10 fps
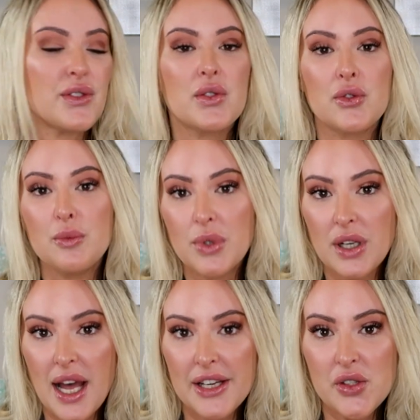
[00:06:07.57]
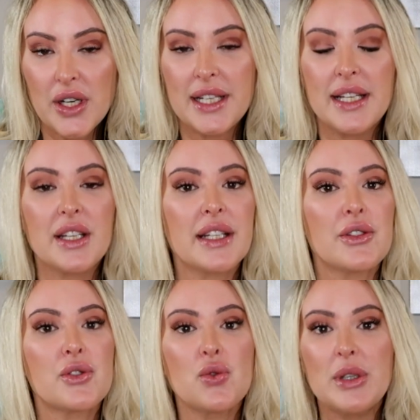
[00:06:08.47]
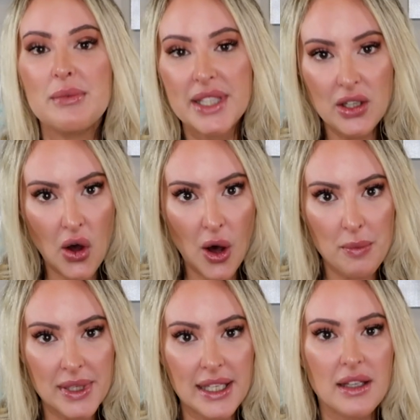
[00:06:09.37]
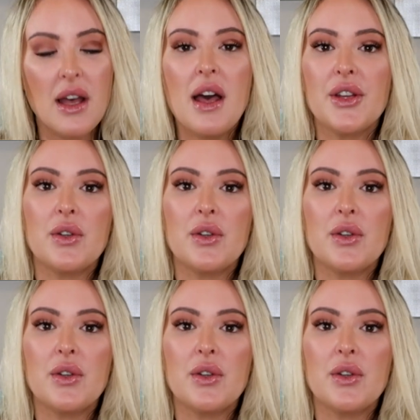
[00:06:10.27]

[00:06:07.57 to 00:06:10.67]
It's super hydrating, extremely calming.